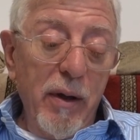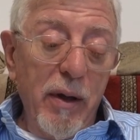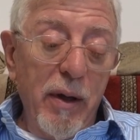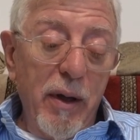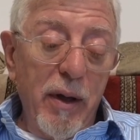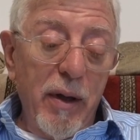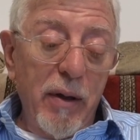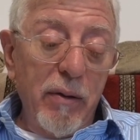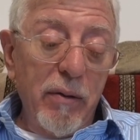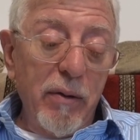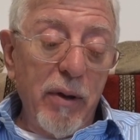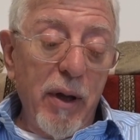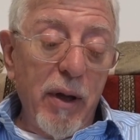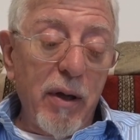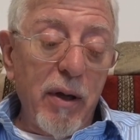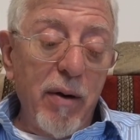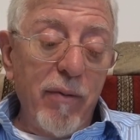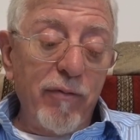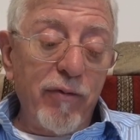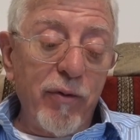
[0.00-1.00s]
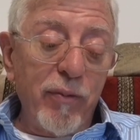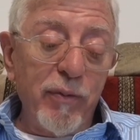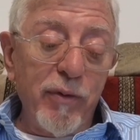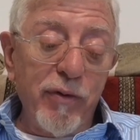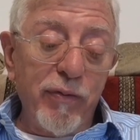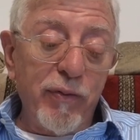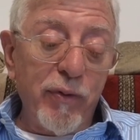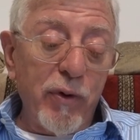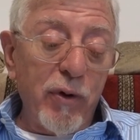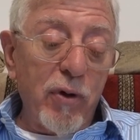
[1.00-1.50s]
And they come from
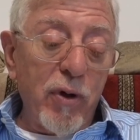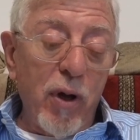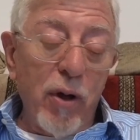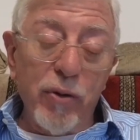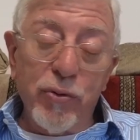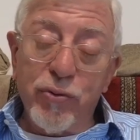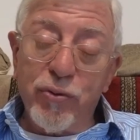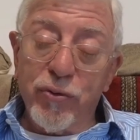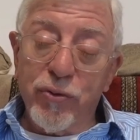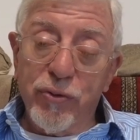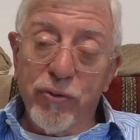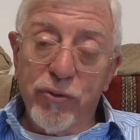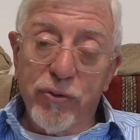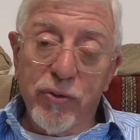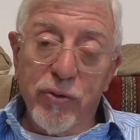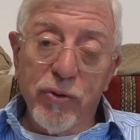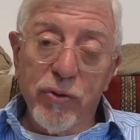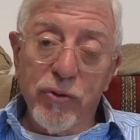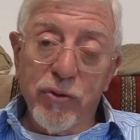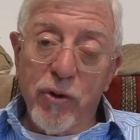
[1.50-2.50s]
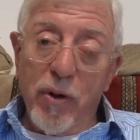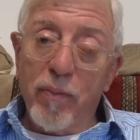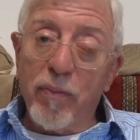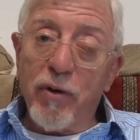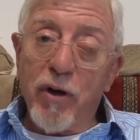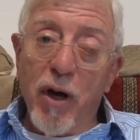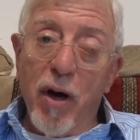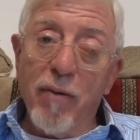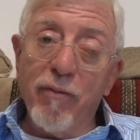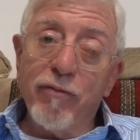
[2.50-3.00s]
different cultures. Some
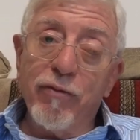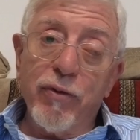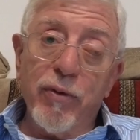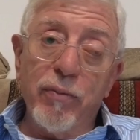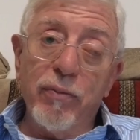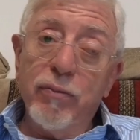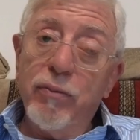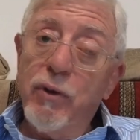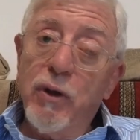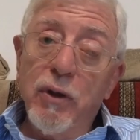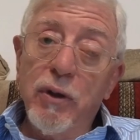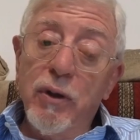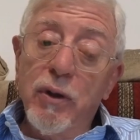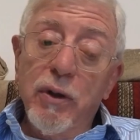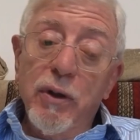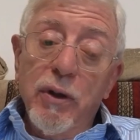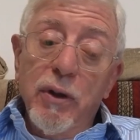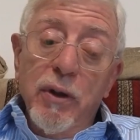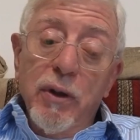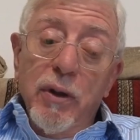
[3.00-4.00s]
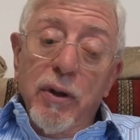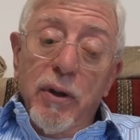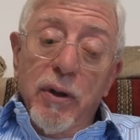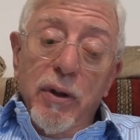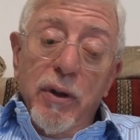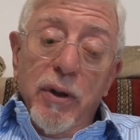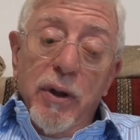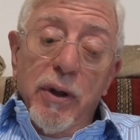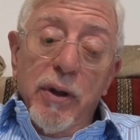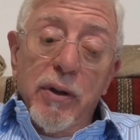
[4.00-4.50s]
come from
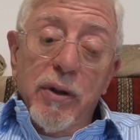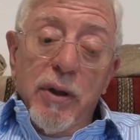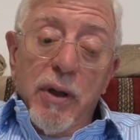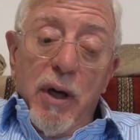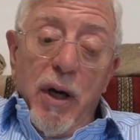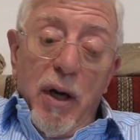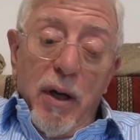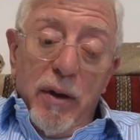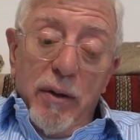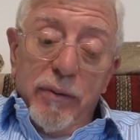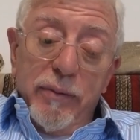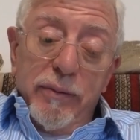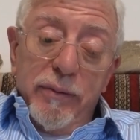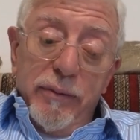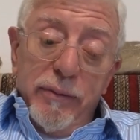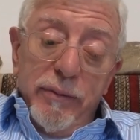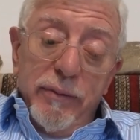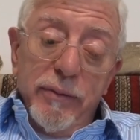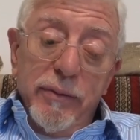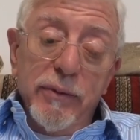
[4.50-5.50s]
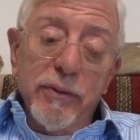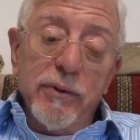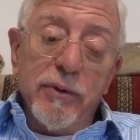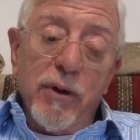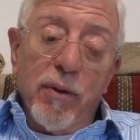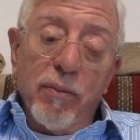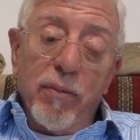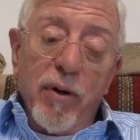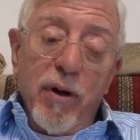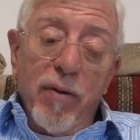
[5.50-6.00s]
India.
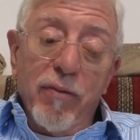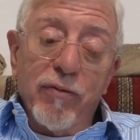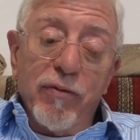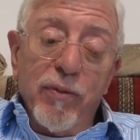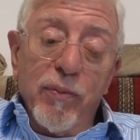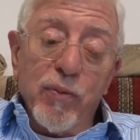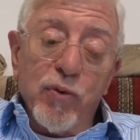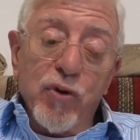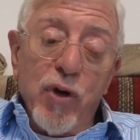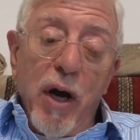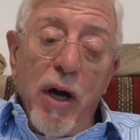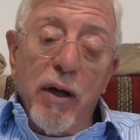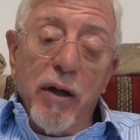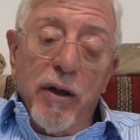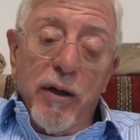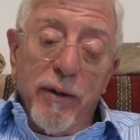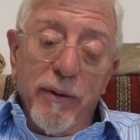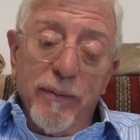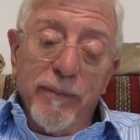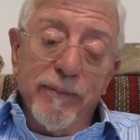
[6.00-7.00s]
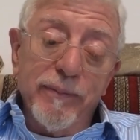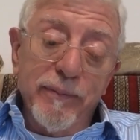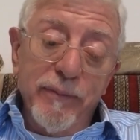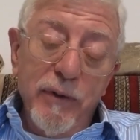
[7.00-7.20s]
Some come from China.